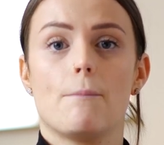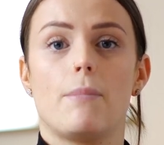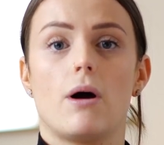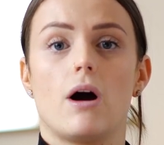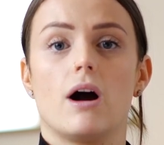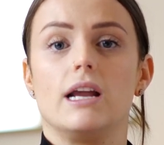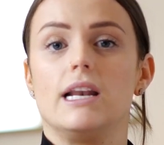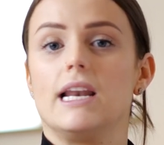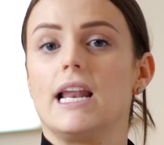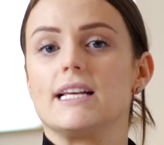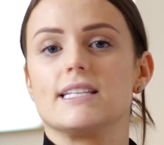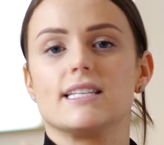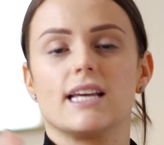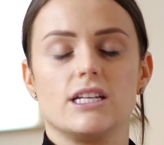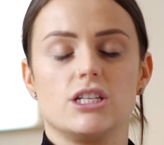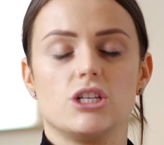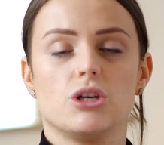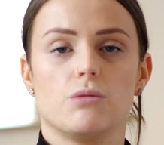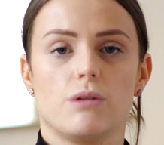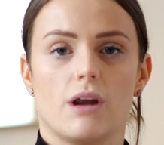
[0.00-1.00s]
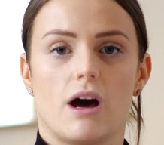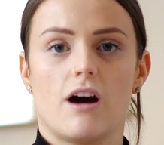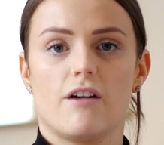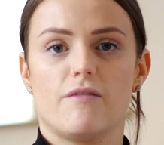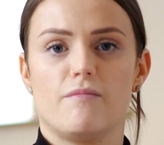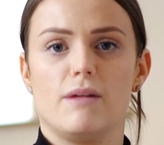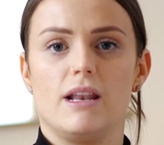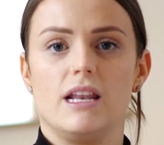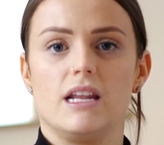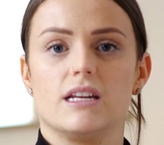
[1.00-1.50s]
by, let's say,
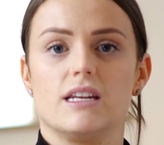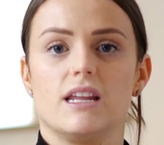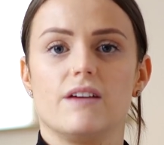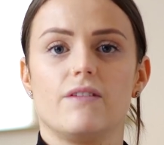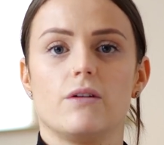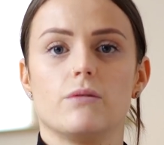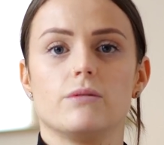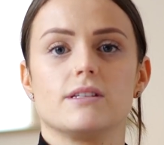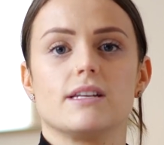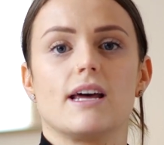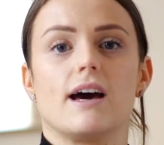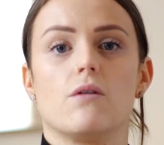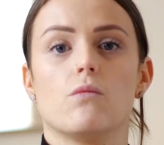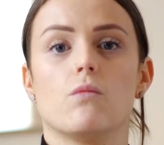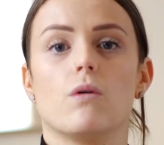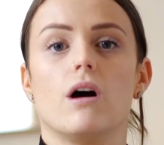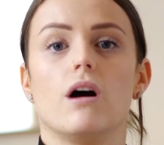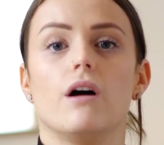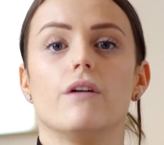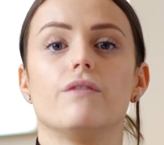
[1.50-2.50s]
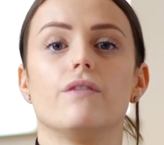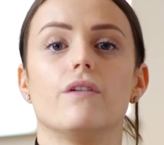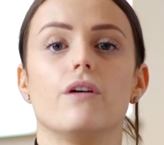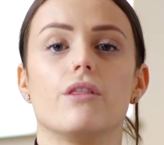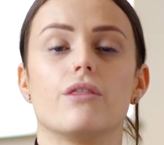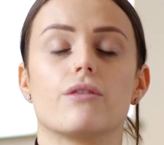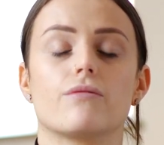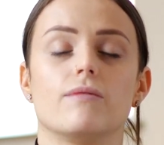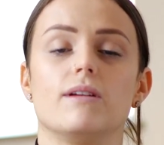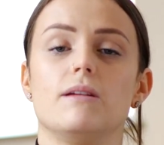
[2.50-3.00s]
£2.5 million if it was now worth
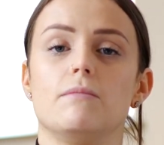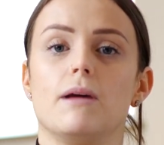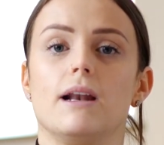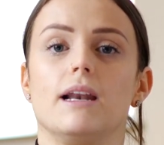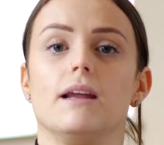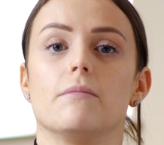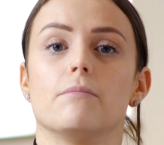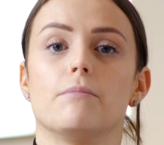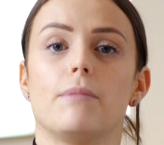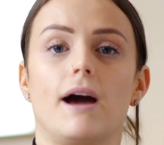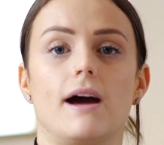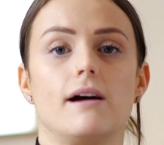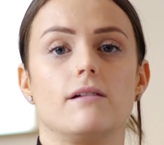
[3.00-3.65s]
£3 million.